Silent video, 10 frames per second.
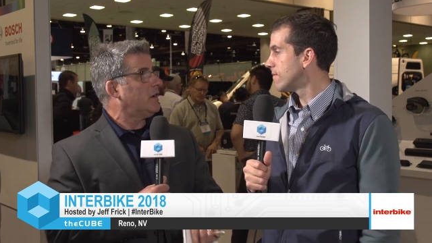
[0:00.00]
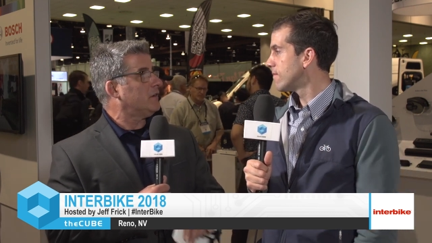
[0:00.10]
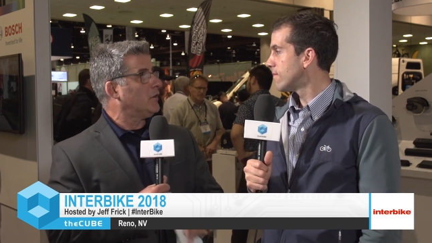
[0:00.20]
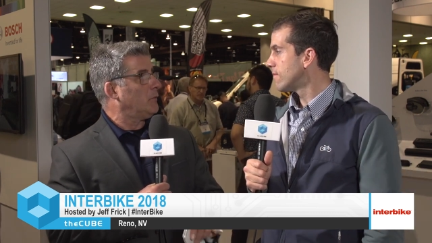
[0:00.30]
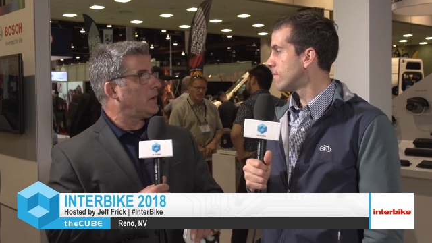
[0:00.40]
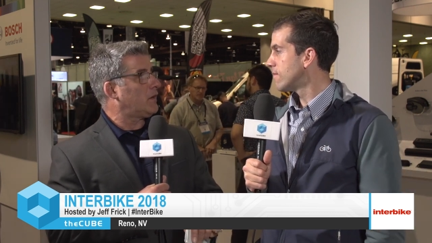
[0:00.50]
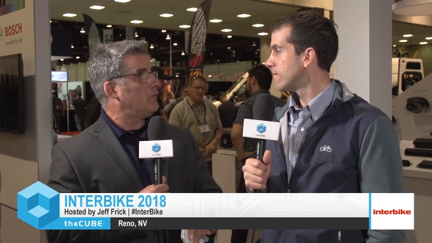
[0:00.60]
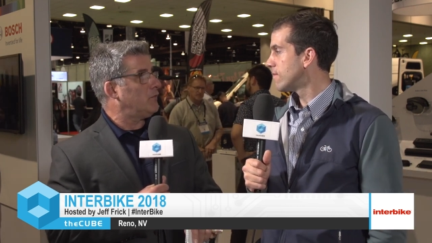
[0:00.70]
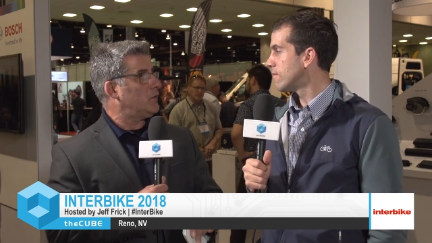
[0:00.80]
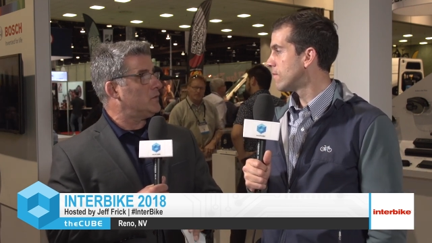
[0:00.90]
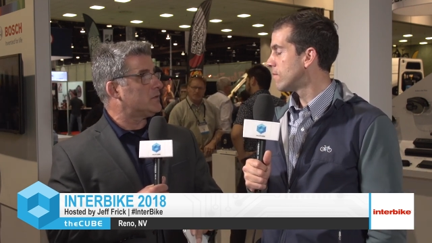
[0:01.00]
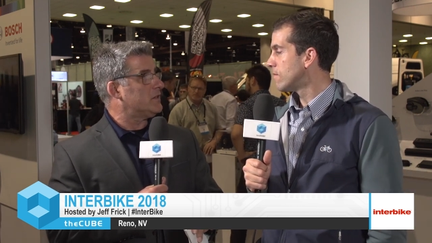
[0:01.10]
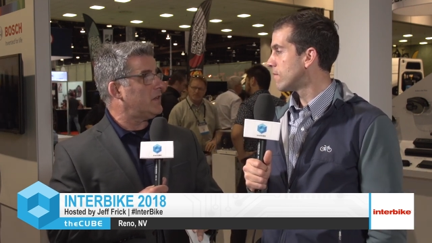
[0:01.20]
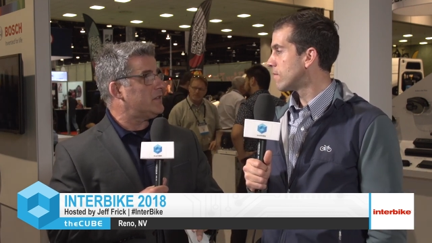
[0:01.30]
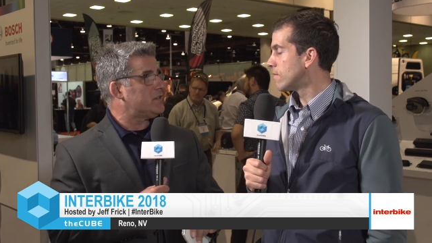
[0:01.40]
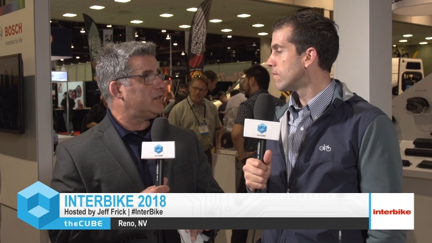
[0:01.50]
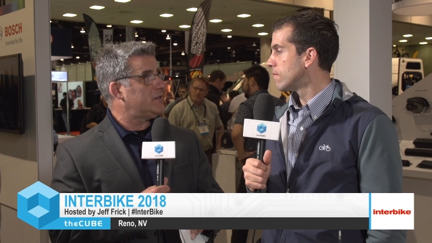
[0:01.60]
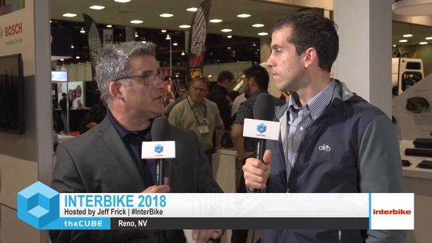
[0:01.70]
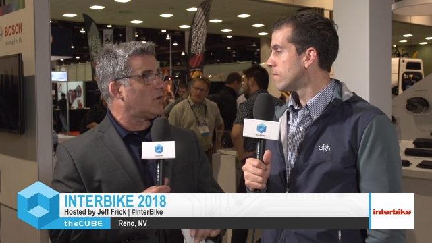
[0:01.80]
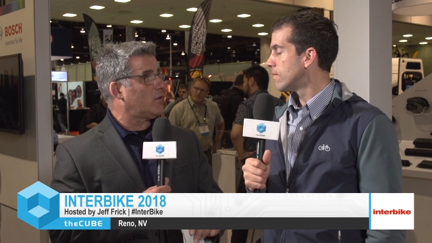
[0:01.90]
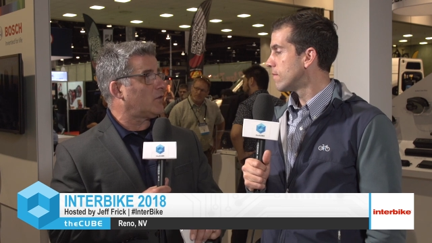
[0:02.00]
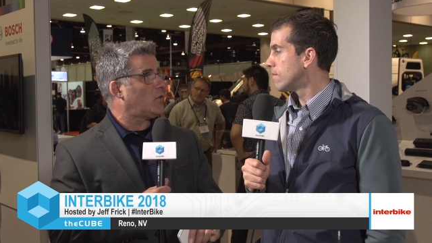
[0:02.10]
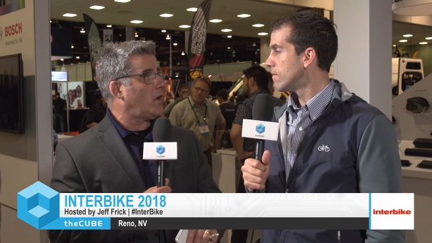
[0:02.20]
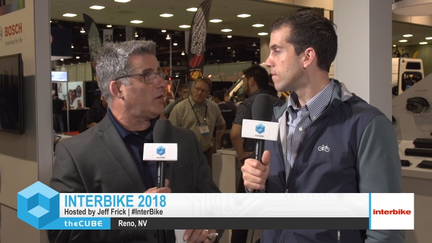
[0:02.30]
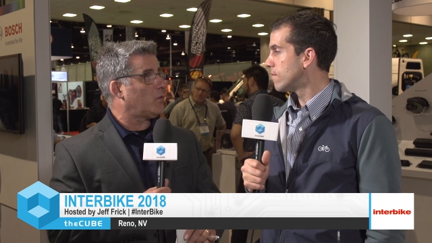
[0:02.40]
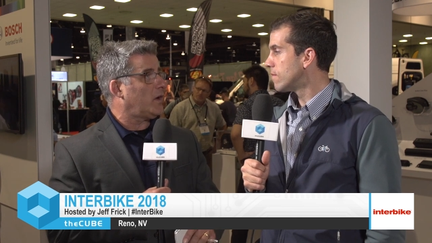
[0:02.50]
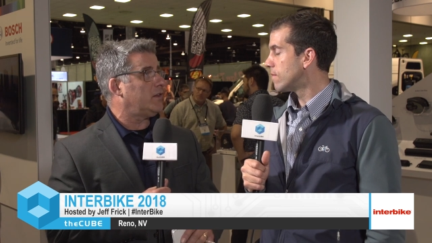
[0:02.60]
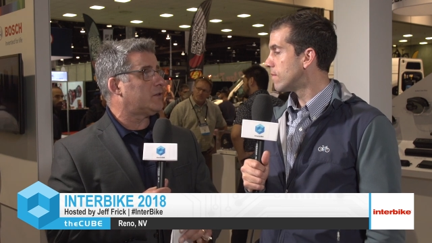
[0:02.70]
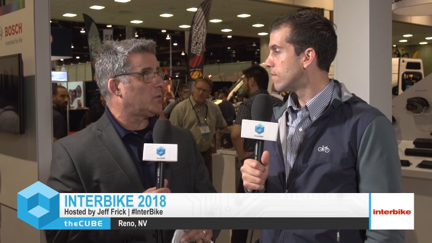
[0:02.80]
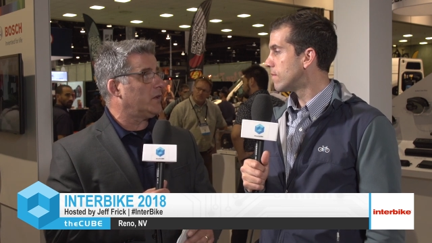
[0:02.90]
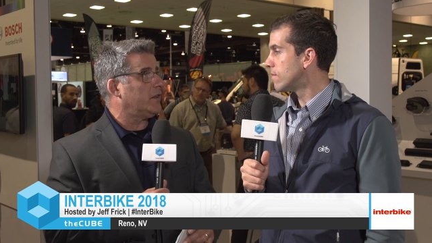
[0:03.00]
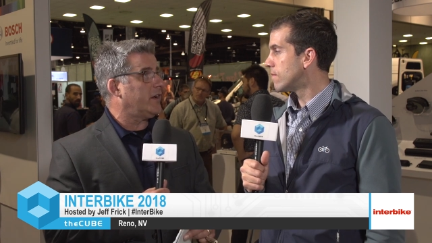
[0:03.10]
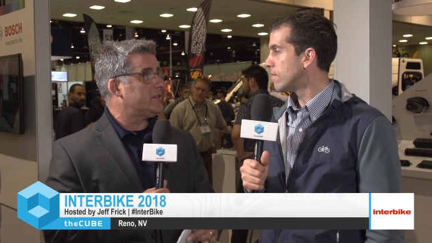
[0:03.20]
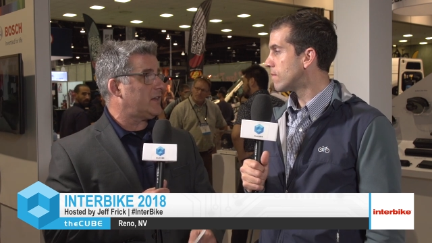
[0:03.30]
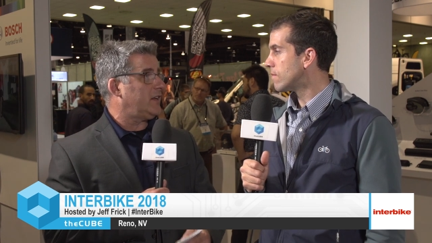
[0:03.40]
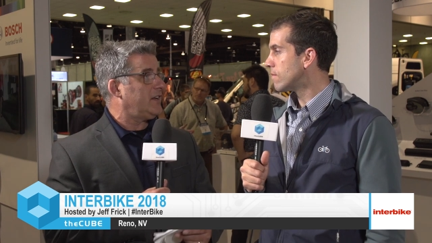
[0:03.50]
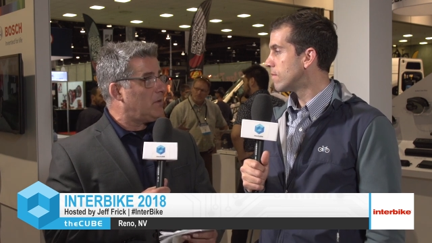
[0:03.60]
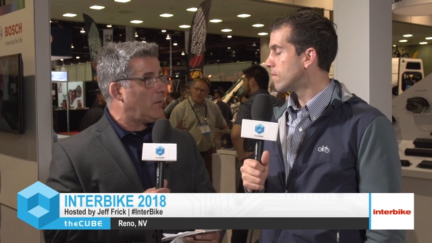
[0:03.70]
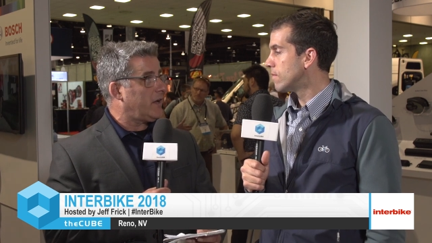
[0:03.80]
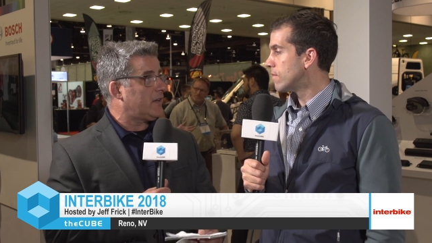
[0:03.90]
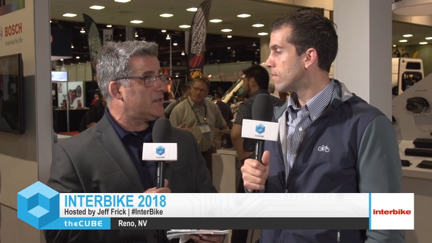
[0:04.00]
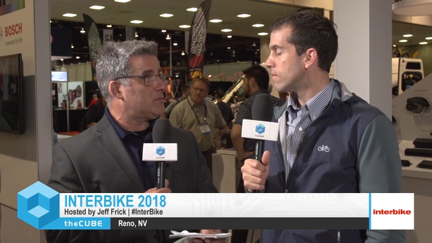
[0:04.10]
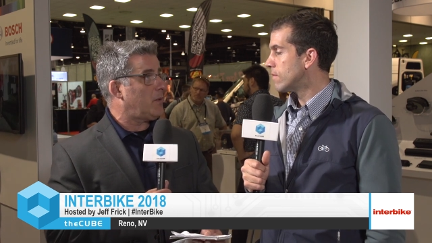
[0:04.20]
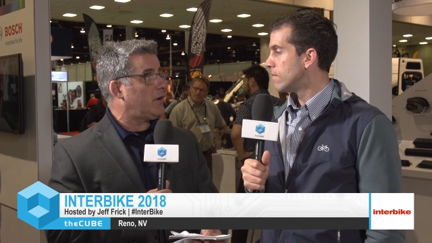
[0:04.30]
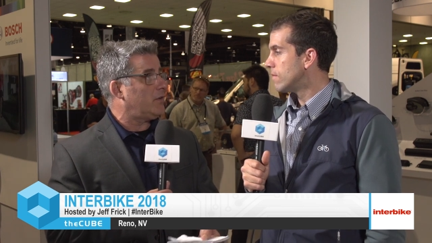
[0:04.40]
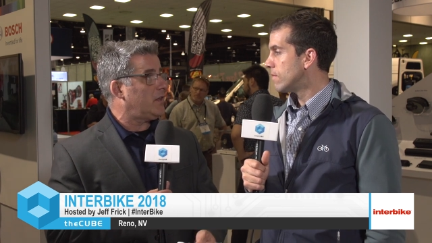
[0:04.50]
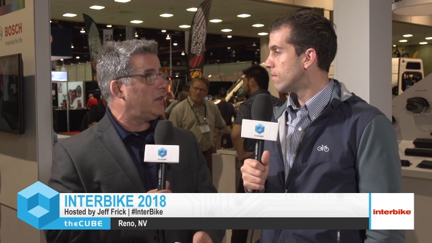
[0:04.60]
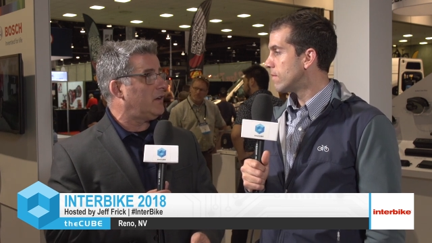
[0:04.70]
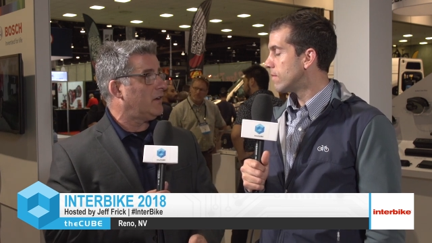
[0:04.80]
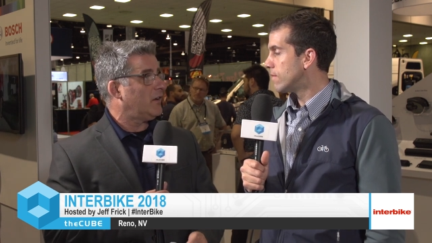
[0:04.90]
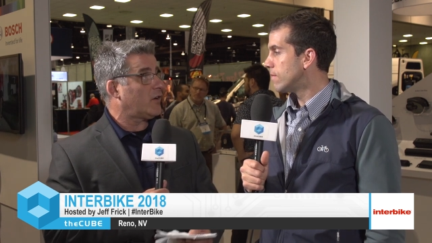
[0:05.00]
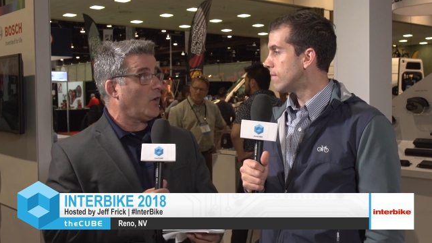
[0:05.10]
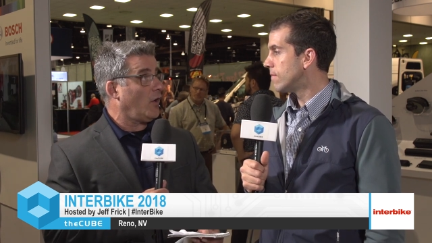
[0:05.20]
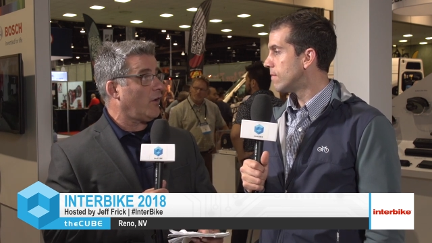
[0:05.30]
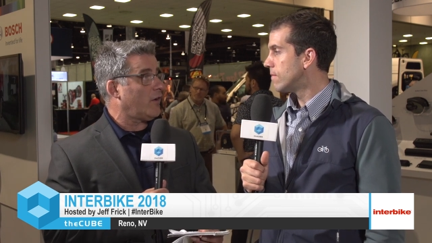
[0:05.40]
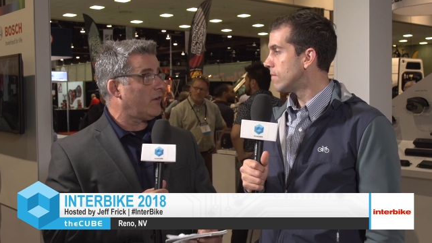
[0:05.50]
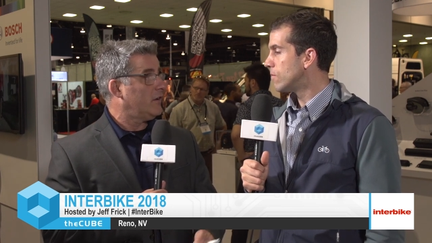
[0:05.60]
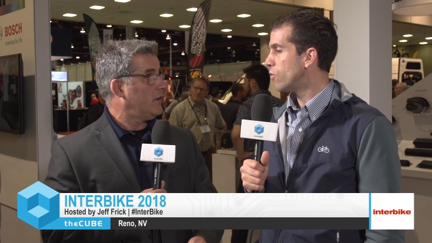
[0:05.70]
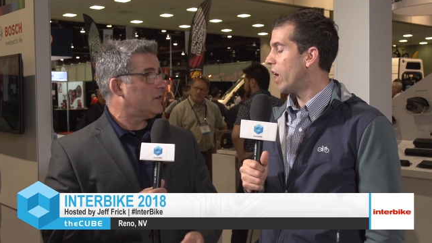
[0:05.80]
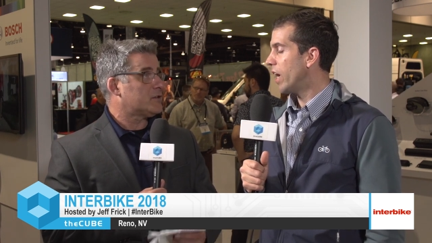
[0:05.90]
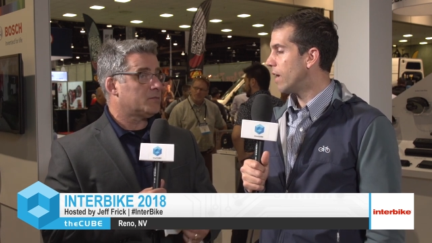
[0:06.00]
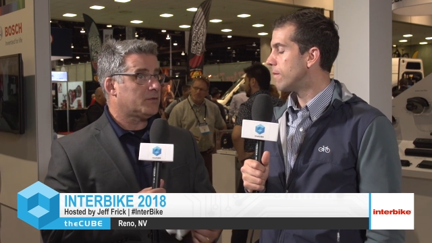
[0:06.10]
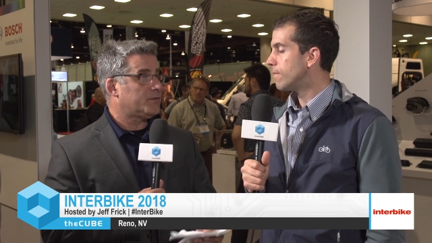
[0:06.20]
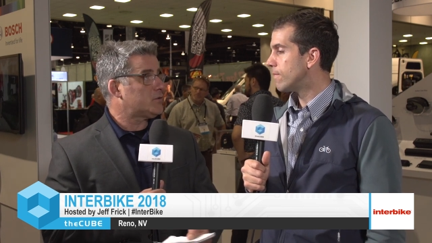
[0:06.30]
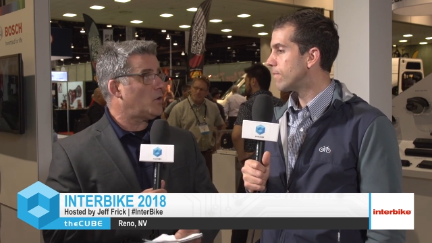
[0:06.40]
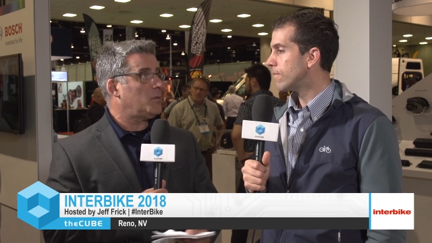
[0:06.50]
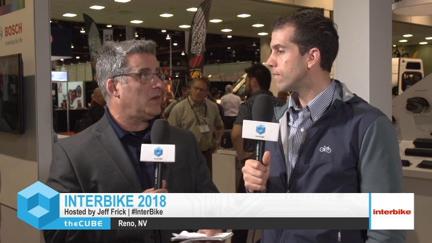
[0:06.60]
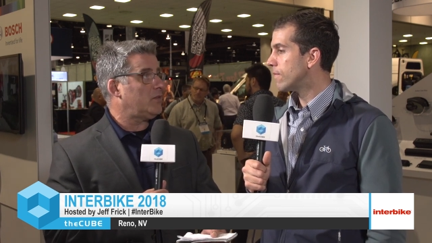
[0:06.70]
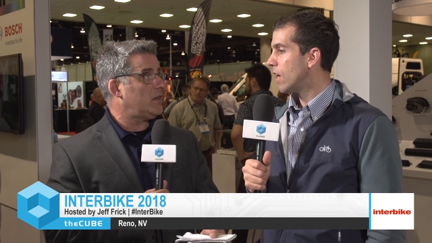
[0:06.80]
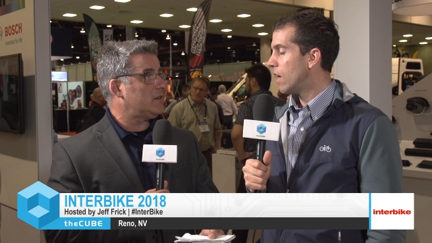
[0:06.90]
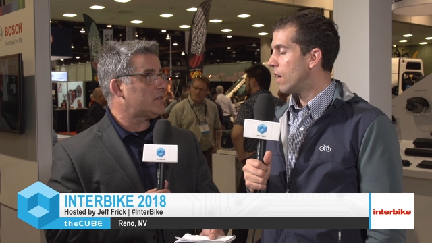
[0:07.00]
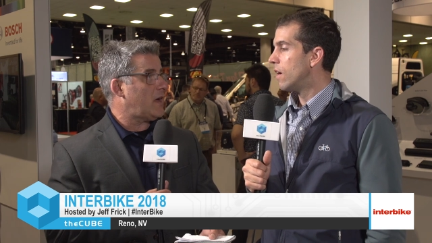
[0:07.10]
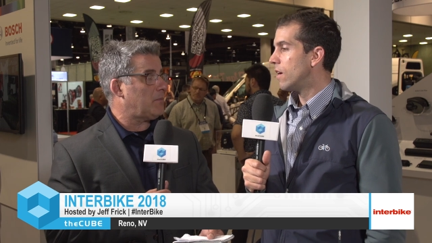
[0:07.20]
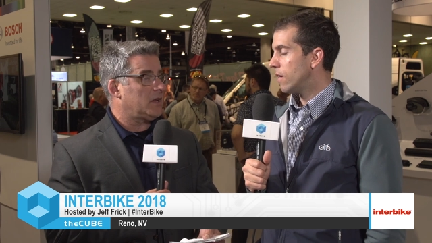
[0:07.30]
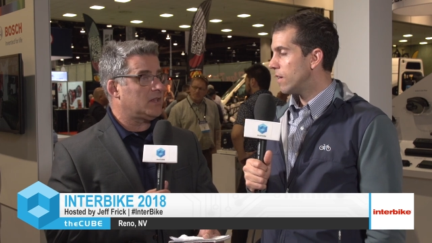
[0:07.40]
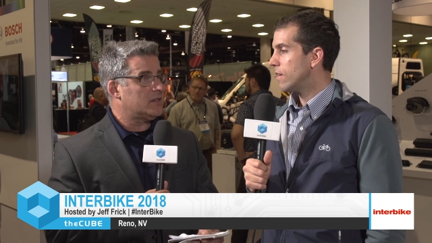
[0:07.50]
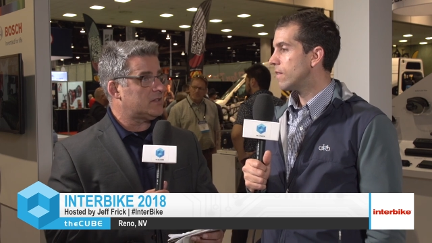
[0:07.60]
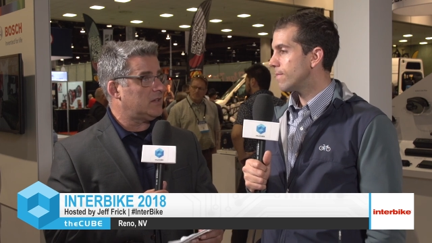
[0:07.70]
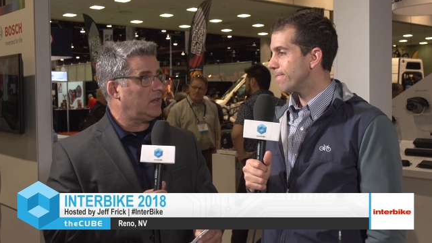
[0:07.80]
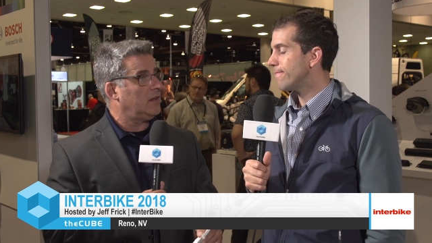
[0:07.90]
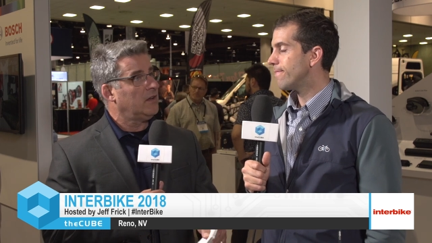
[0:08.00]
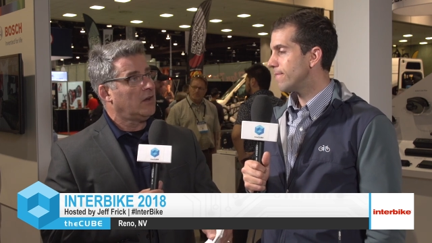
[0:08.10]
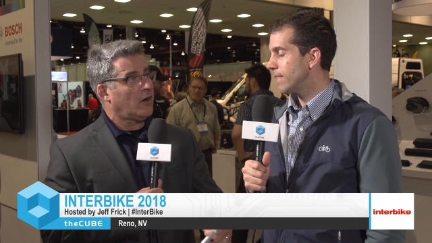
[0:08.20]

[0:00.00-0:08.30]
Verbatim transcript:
Speaker 1: a little bit confused, and cities aren't quite ready to realize that an e-bike is better than a car in terms of so many things happening in the city.